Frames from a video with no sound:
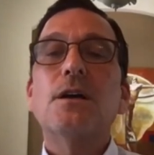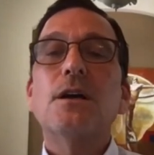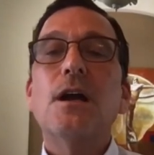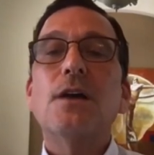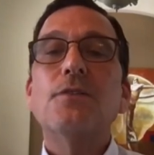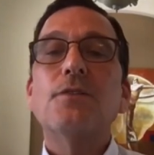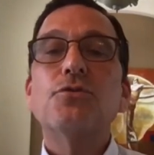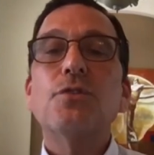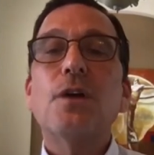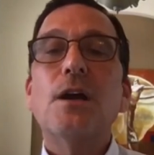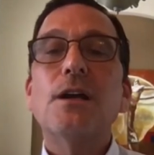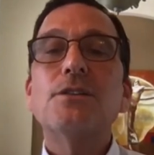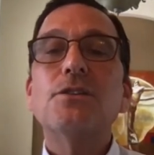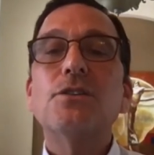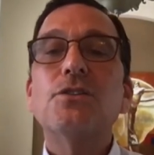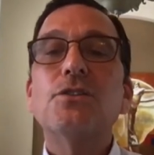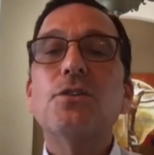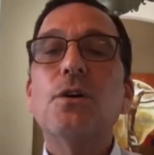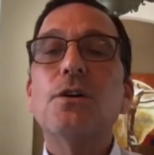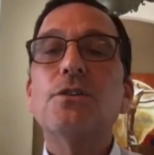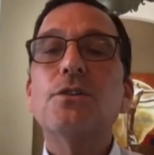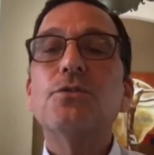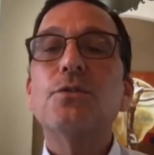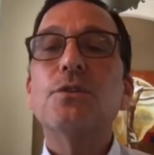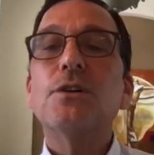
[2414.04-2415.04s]
I've tried to
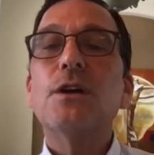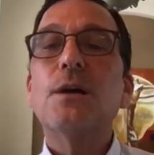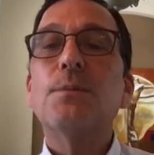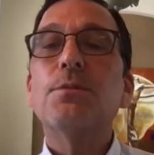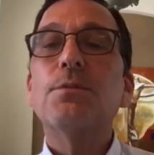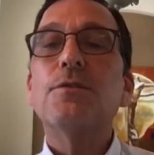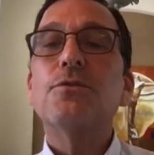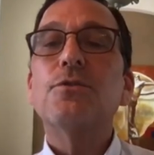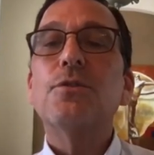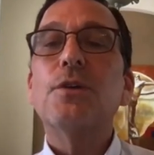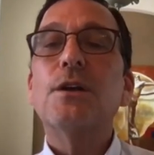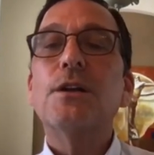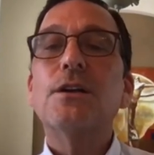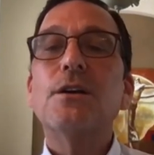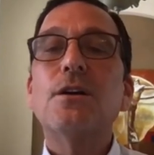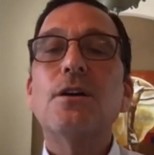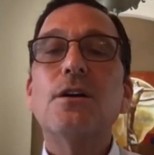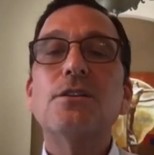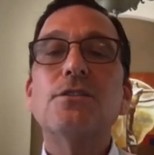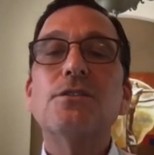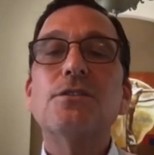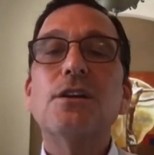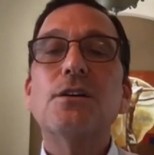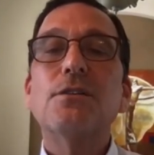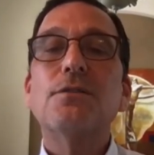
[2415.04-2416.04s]
talk to a couple of credit
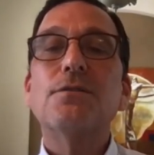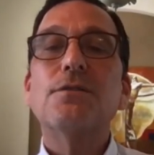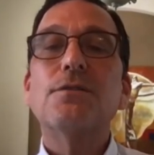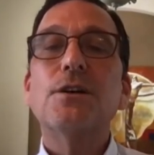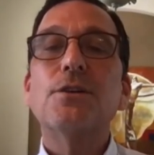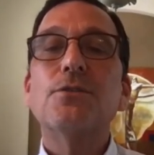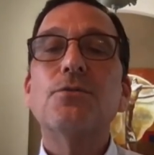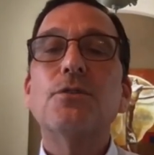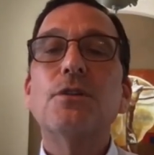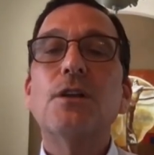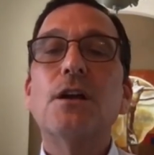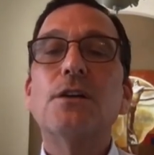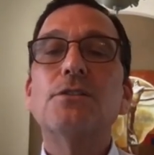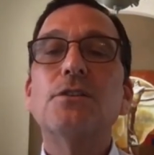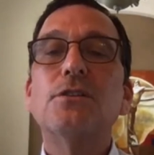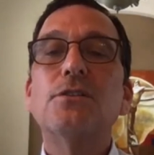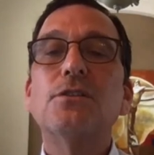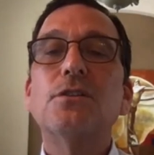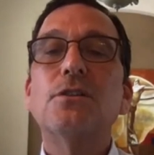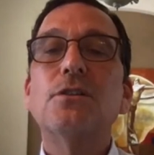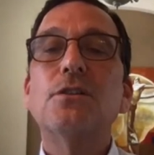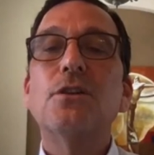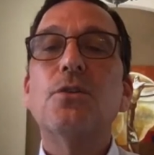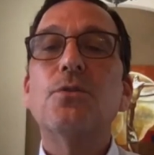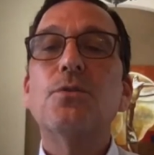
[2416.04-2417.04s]
cards. They are very reluctant
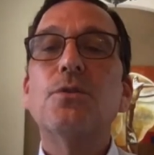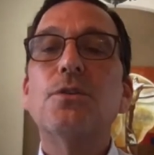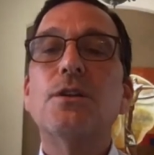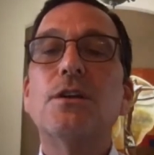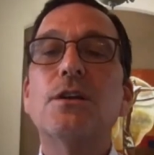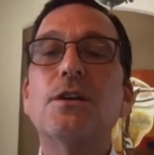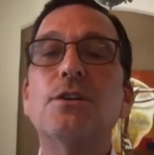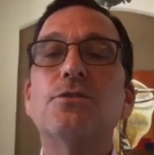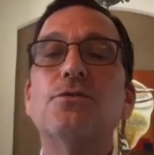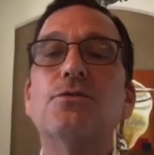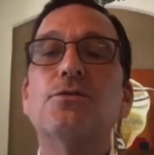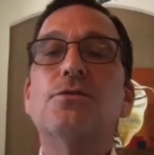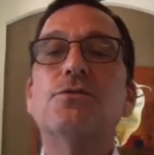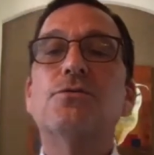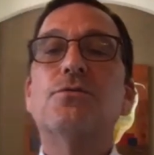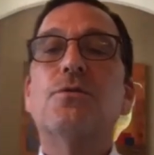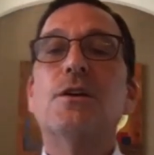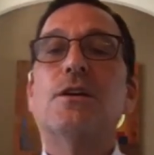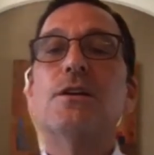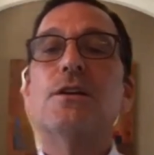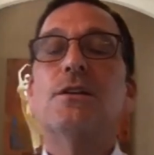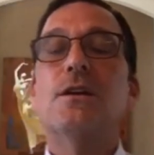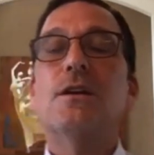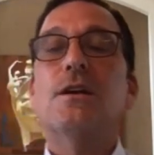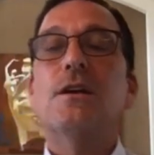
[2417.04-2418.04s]
to lower the interest
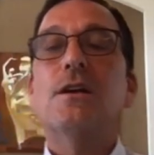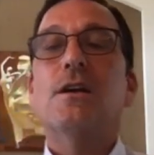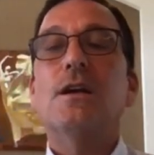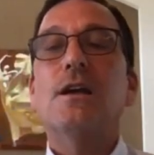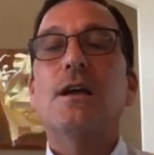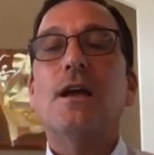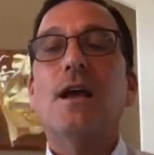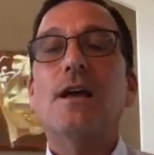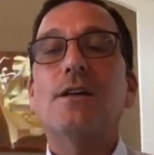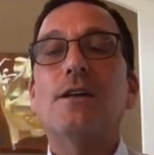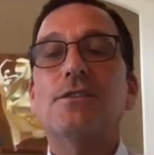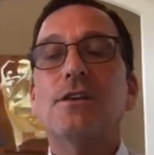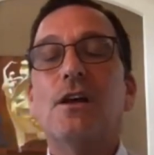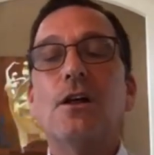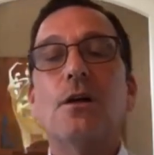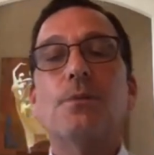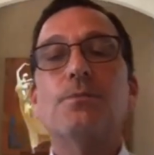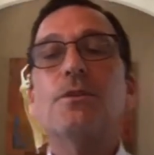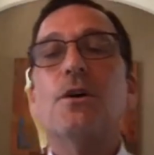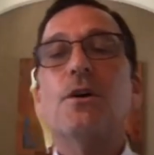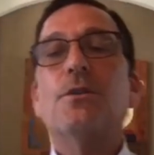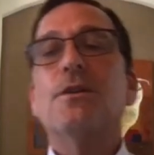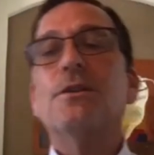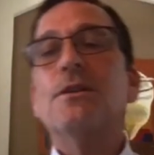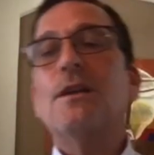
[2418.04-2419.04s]
rate as a help.
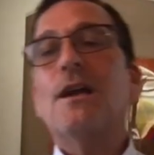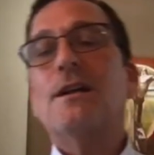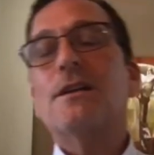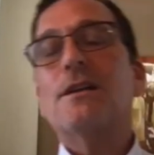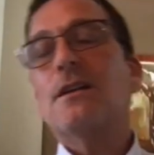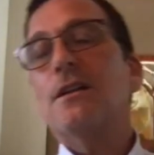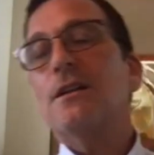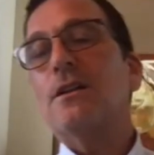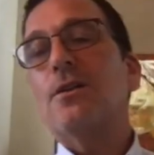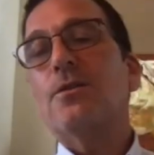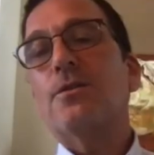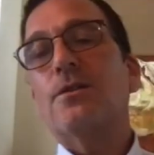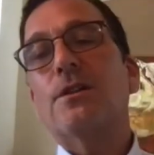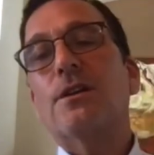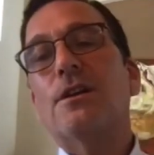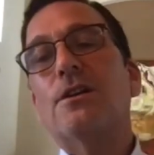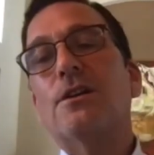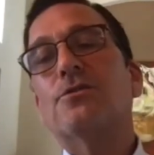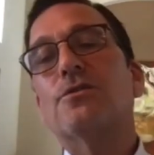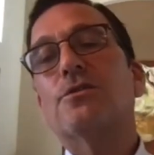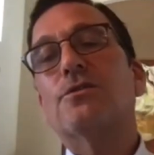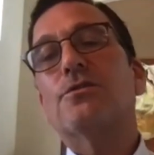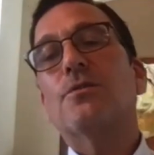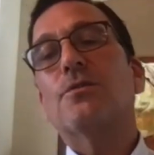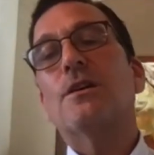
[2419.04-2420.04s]
No, they're not going to lower the
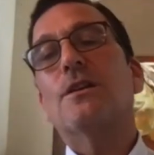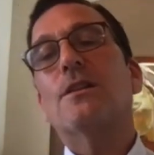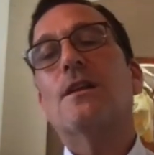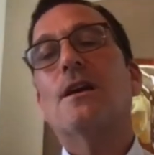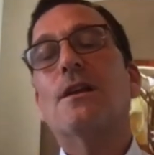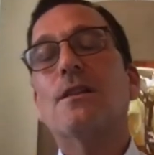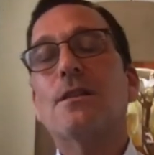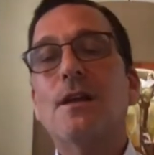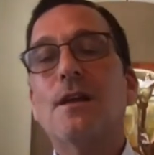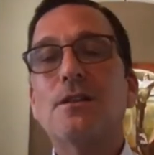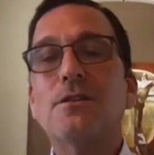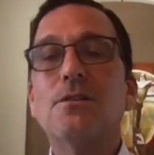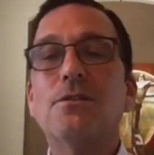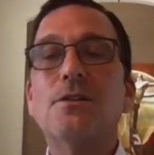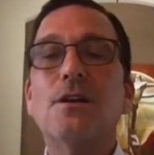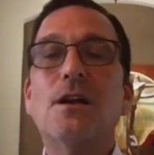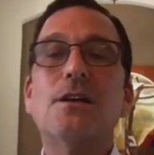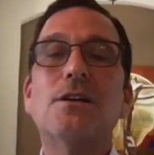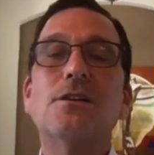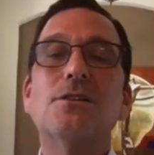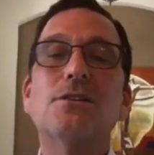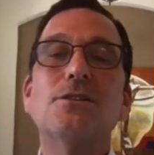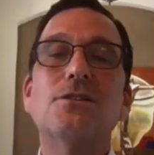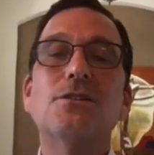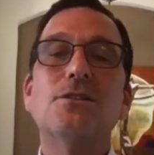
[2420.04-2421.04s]
interest rate. That, that they're not
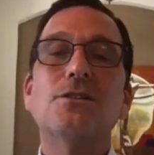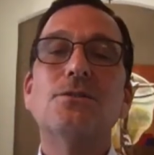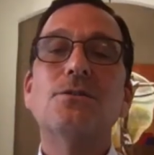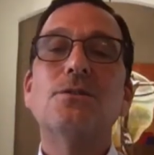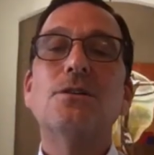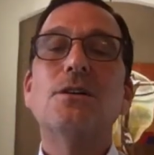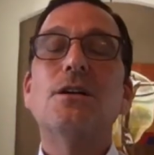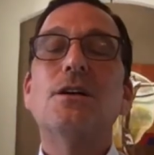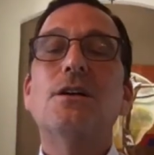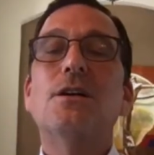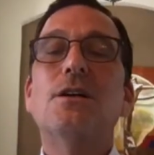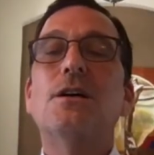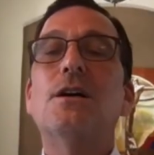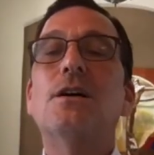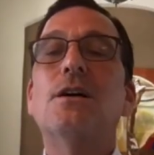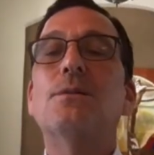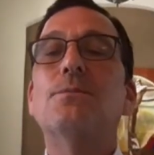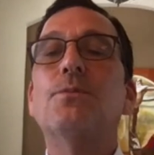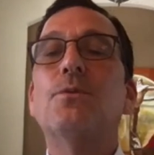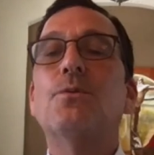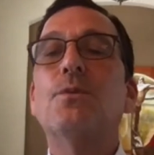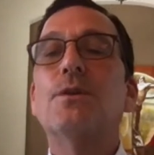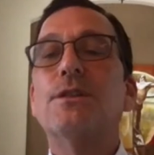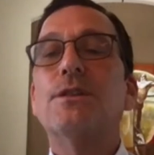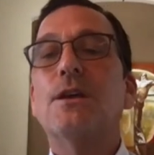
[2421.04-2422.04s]
going to do. Uh,
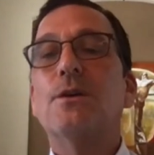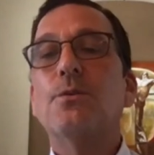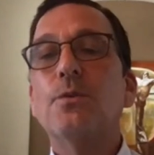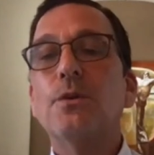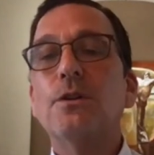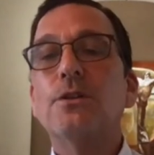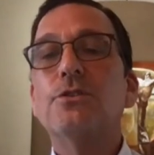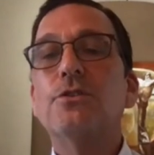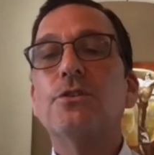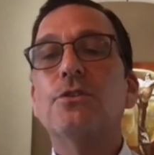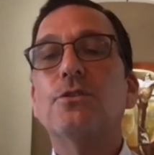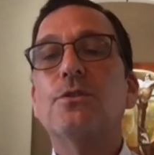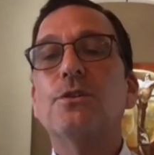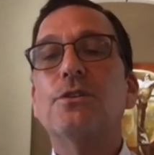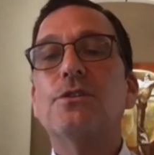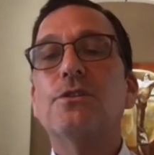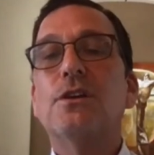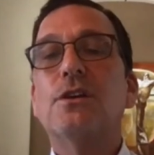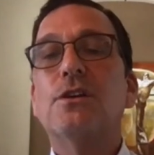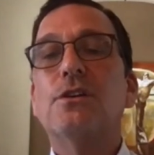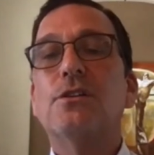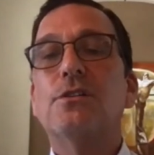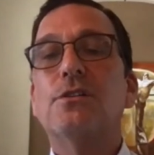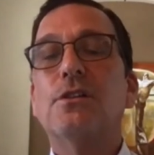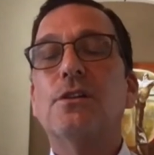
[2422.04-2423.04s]
but what they will do is,
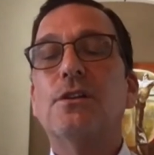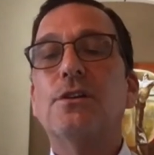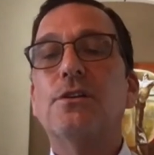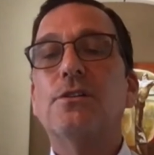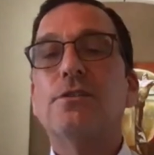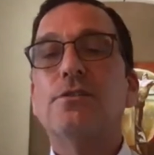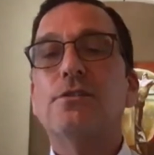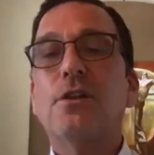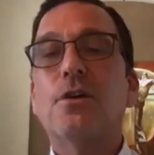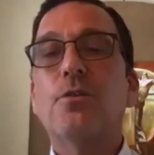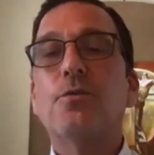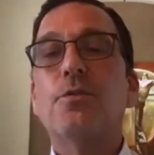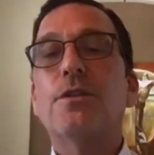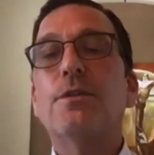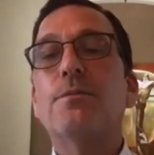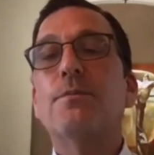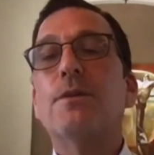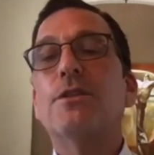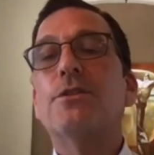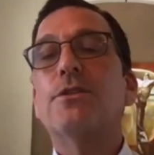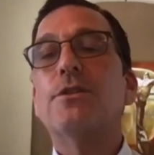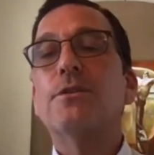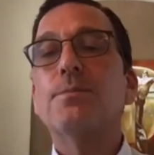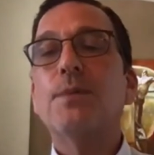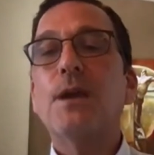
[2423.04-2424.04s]
is, is lower the
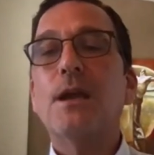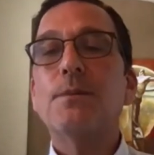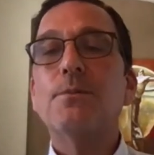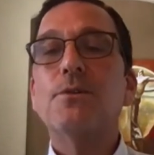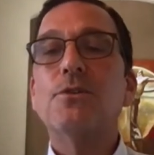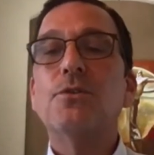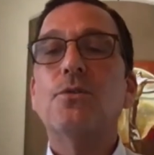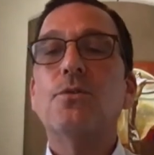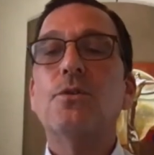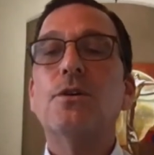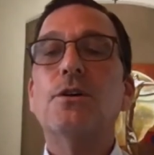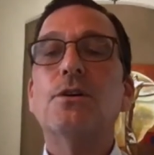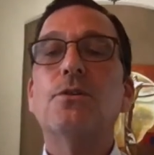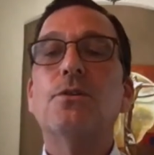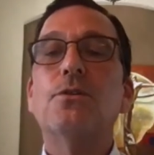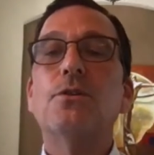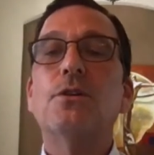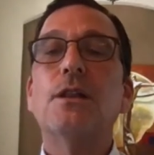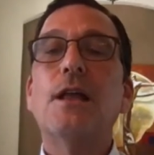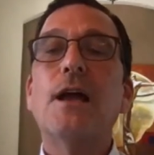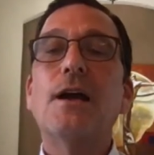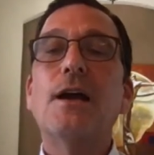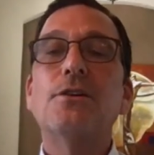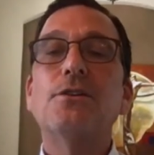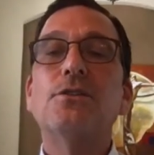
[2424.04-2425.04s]
monthly payment or, or
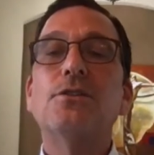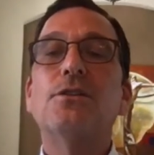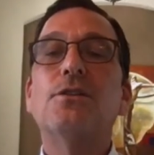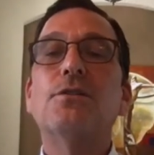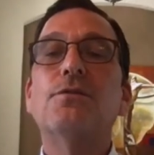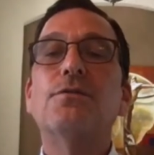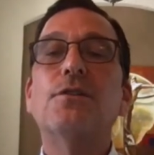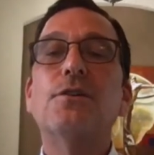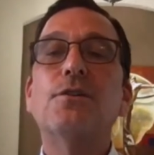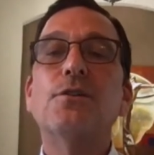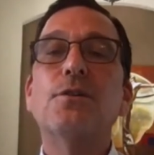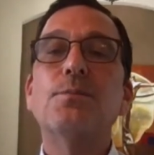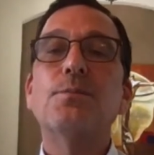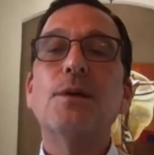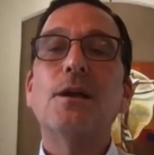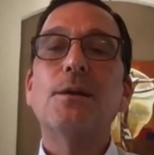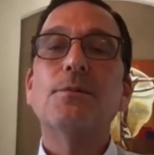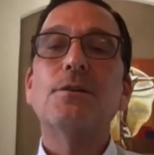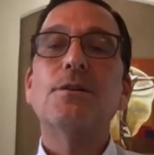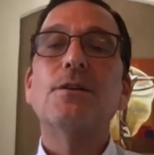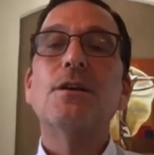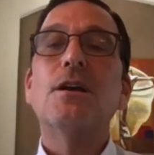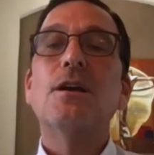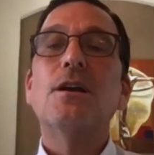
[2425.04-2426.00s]
allow you to defer a payment.